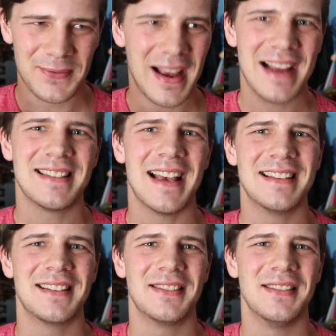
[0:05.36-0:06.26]

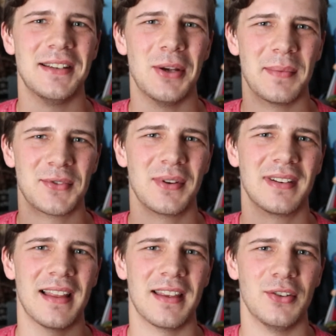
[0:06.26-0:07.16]
fantastic to see you. I'm so
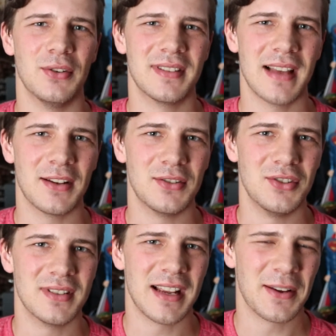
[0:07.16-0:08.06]
glad that you decided
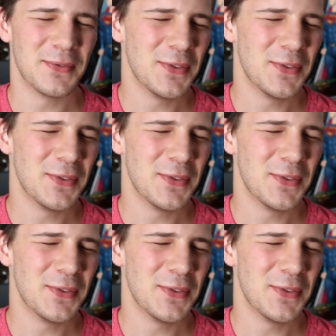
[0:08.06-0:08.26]
to just take a